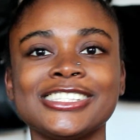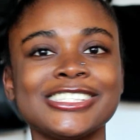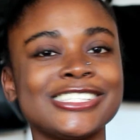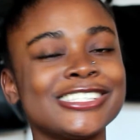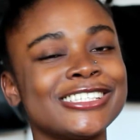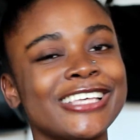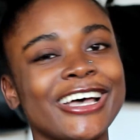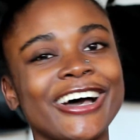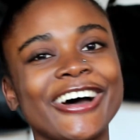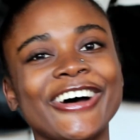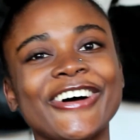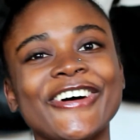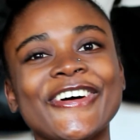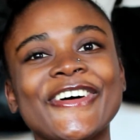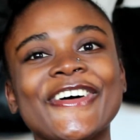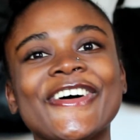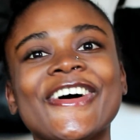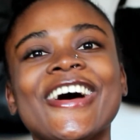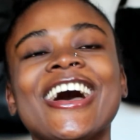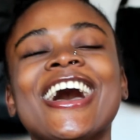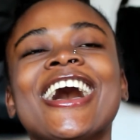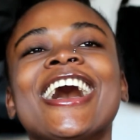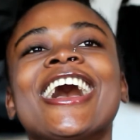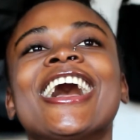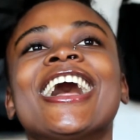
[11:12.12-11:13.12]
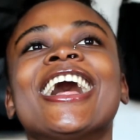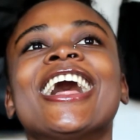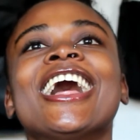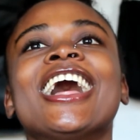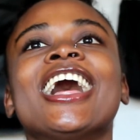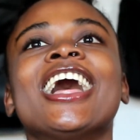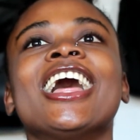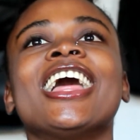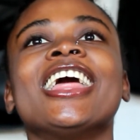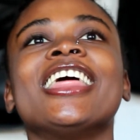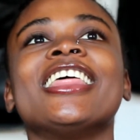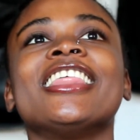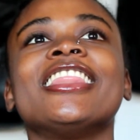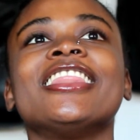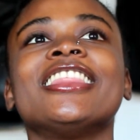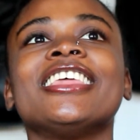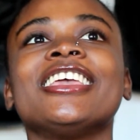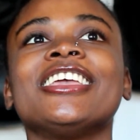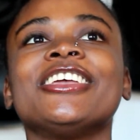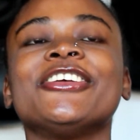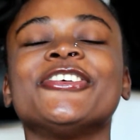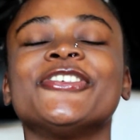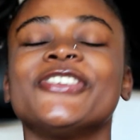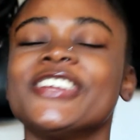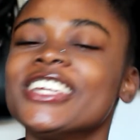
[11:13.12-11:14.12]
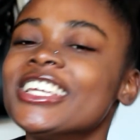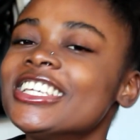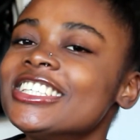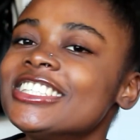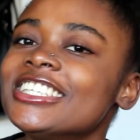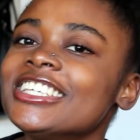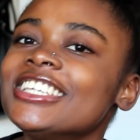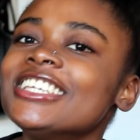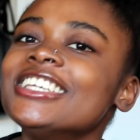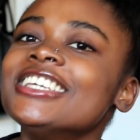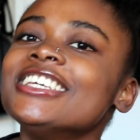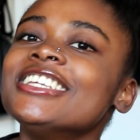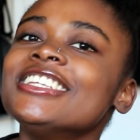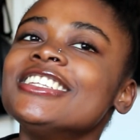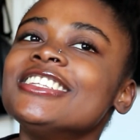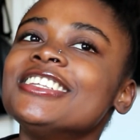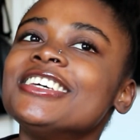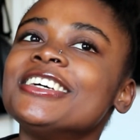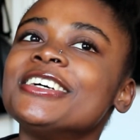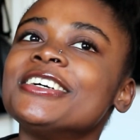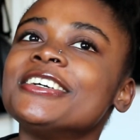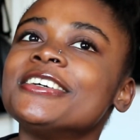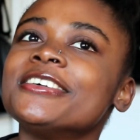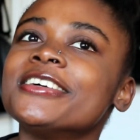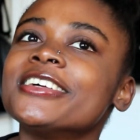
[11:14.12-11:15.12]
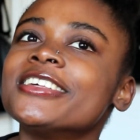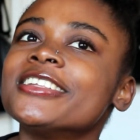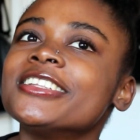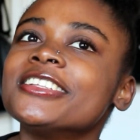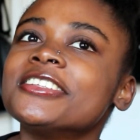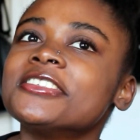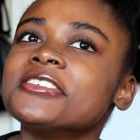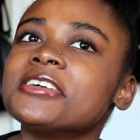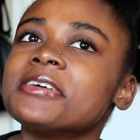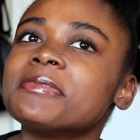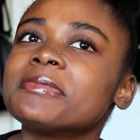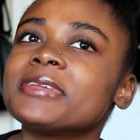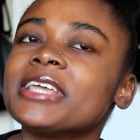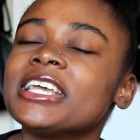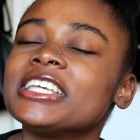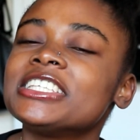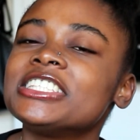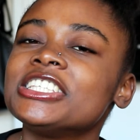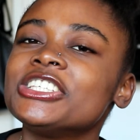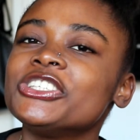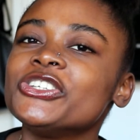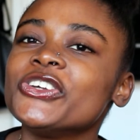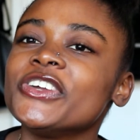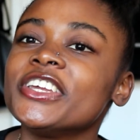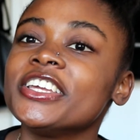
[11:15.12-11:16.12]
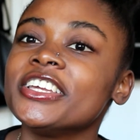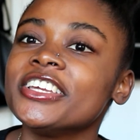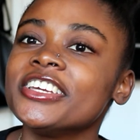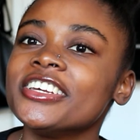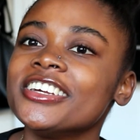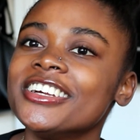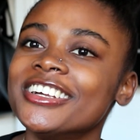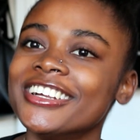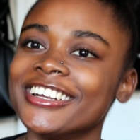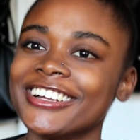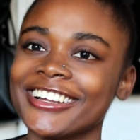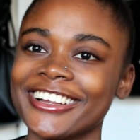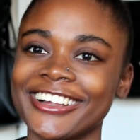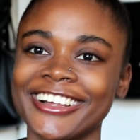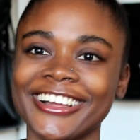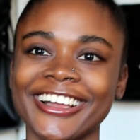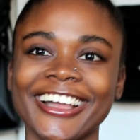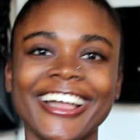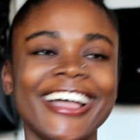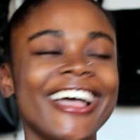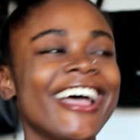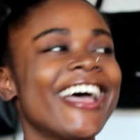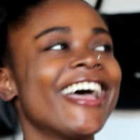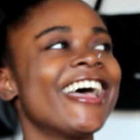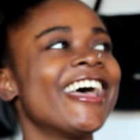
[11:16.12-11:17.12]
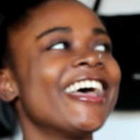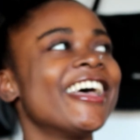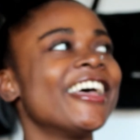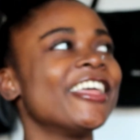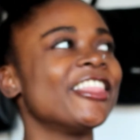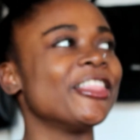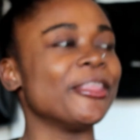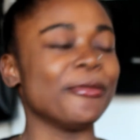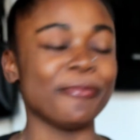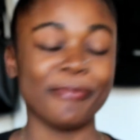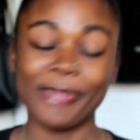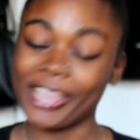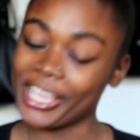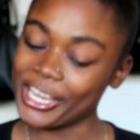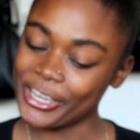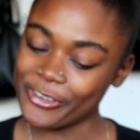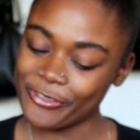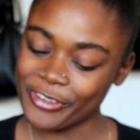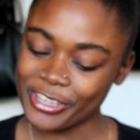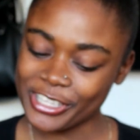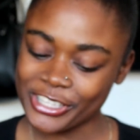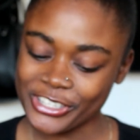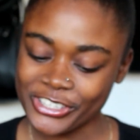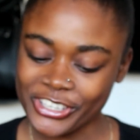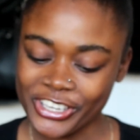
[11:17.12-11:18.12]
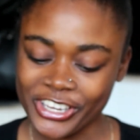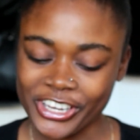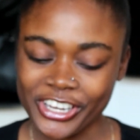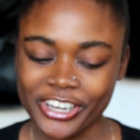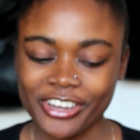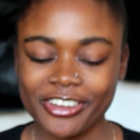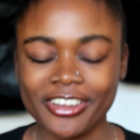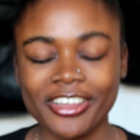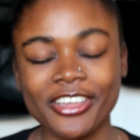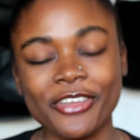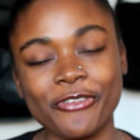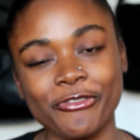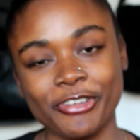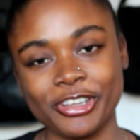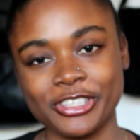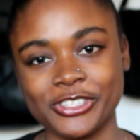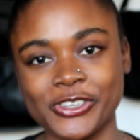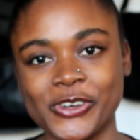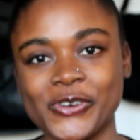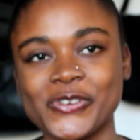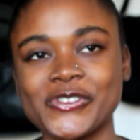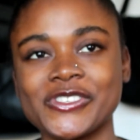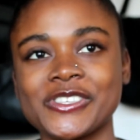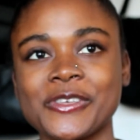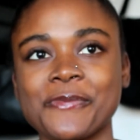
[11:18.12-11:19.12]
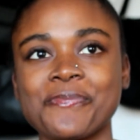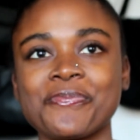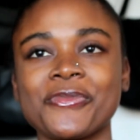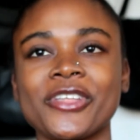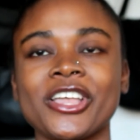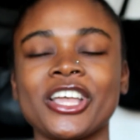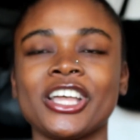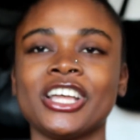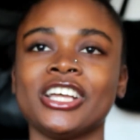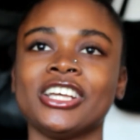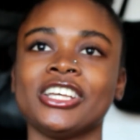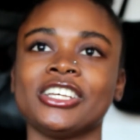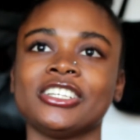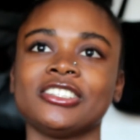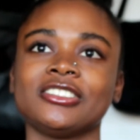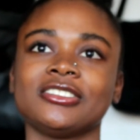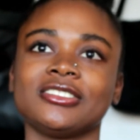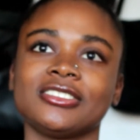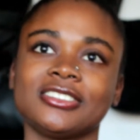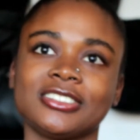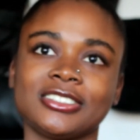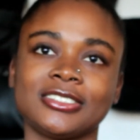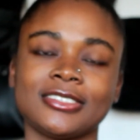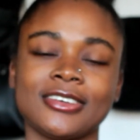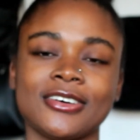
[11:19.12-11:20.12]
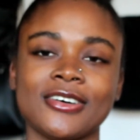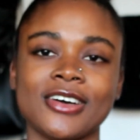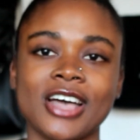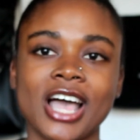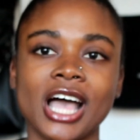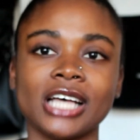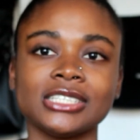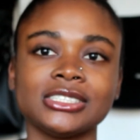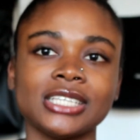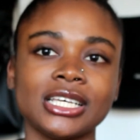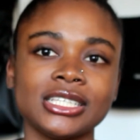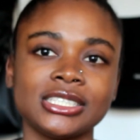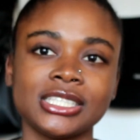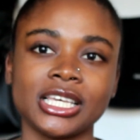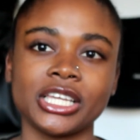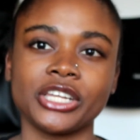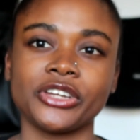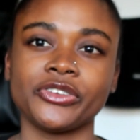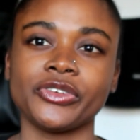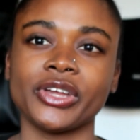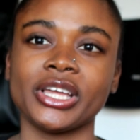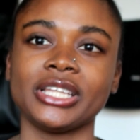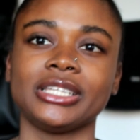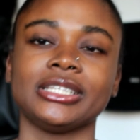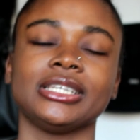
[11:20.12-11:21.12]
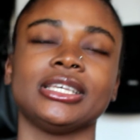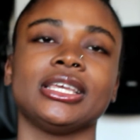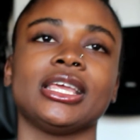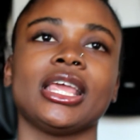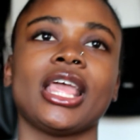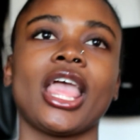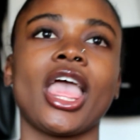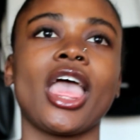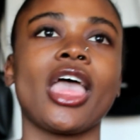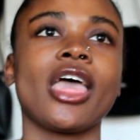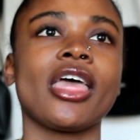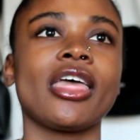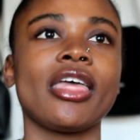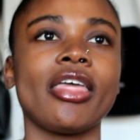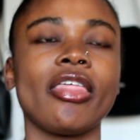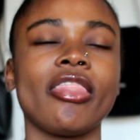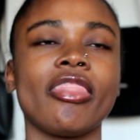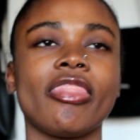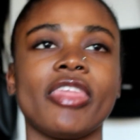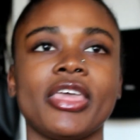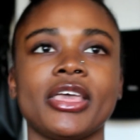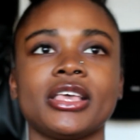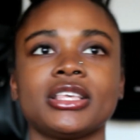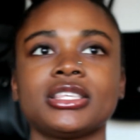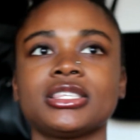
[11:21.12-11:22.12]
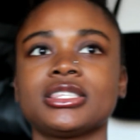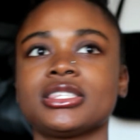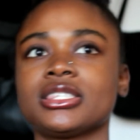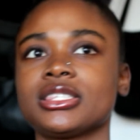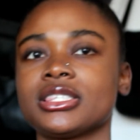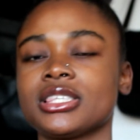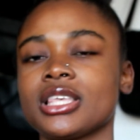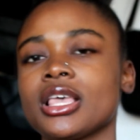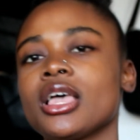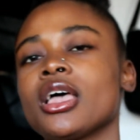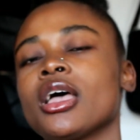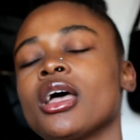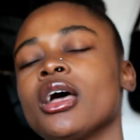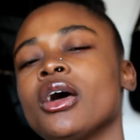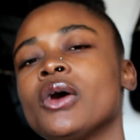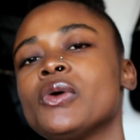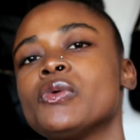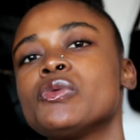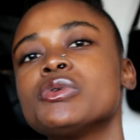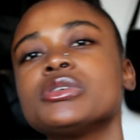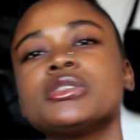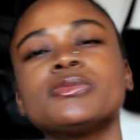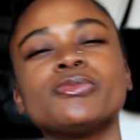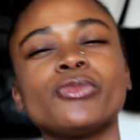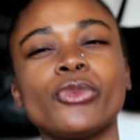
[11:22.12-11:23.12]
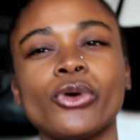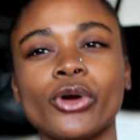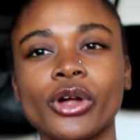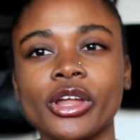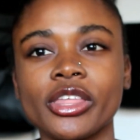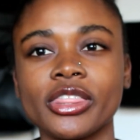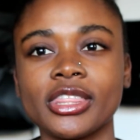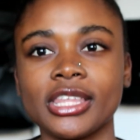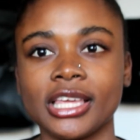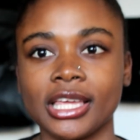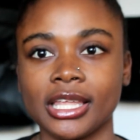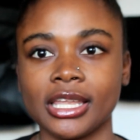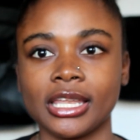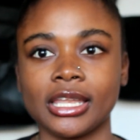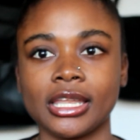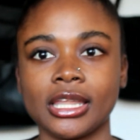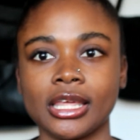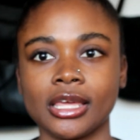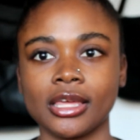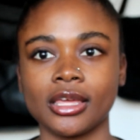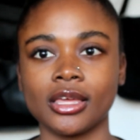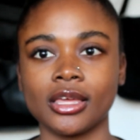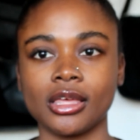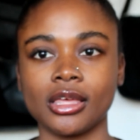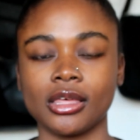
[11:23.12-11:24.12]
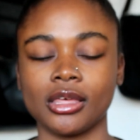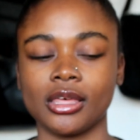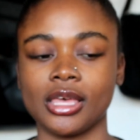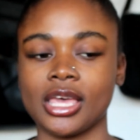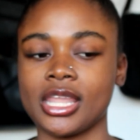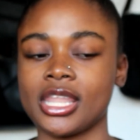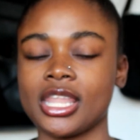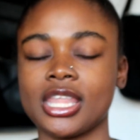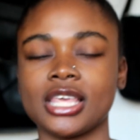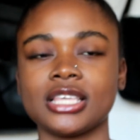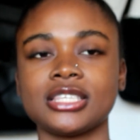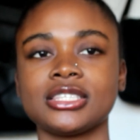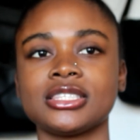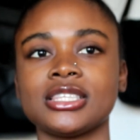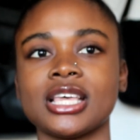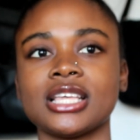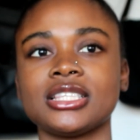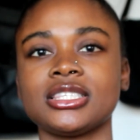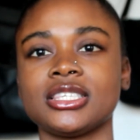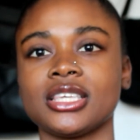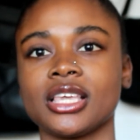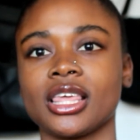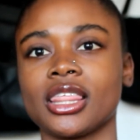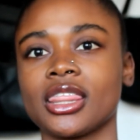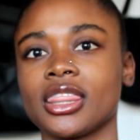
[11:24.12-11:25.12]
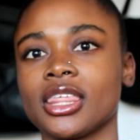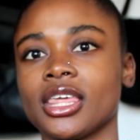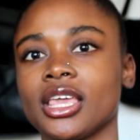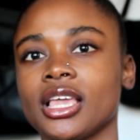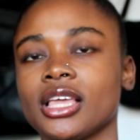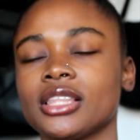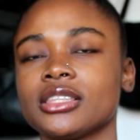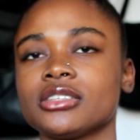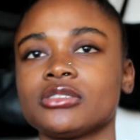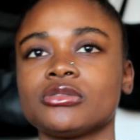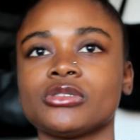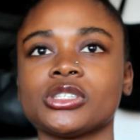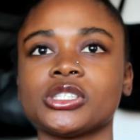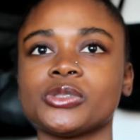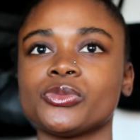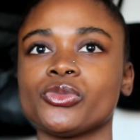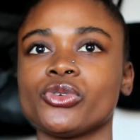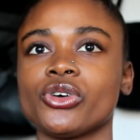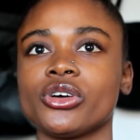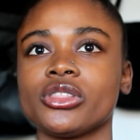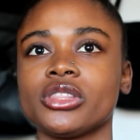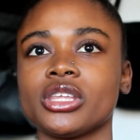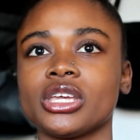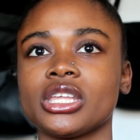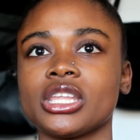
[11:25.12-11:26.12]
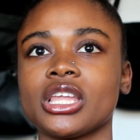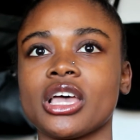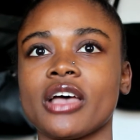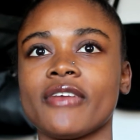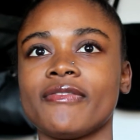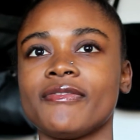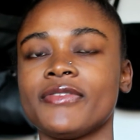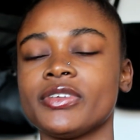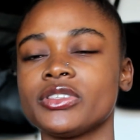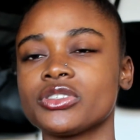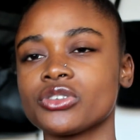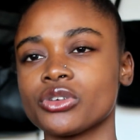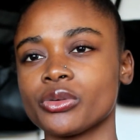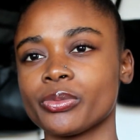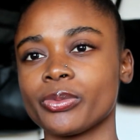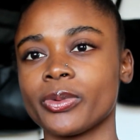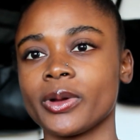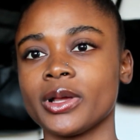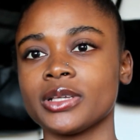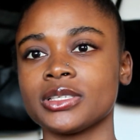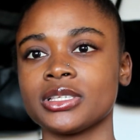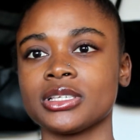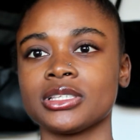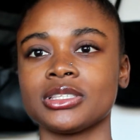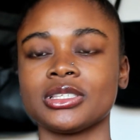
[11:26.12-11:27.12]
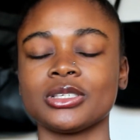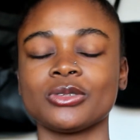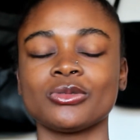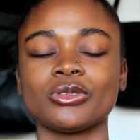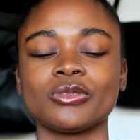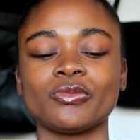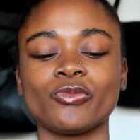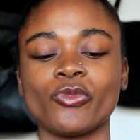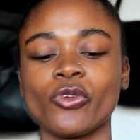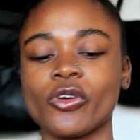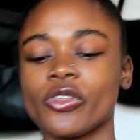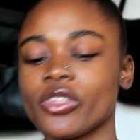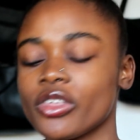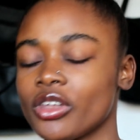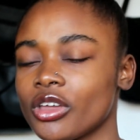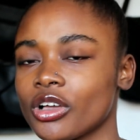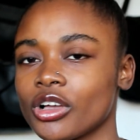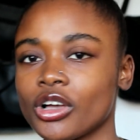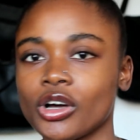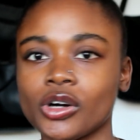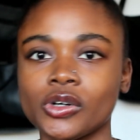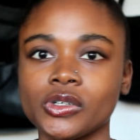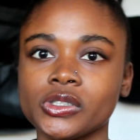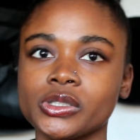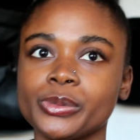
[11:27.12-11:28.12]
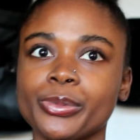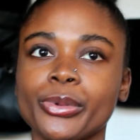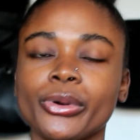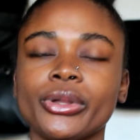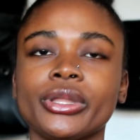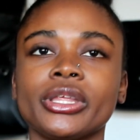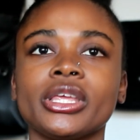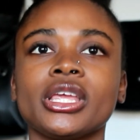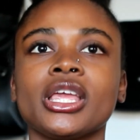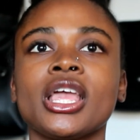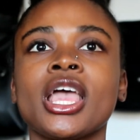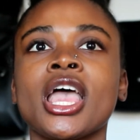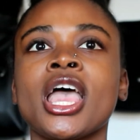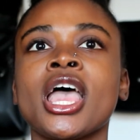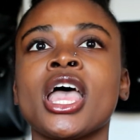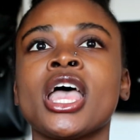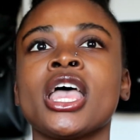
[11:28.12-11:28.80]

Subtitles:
So the reason I'm guessing you're here, the main reason you're here, results. So as I said already, this was more than an aesthetic thing. This was more than a physical presence. This was more than a goals body.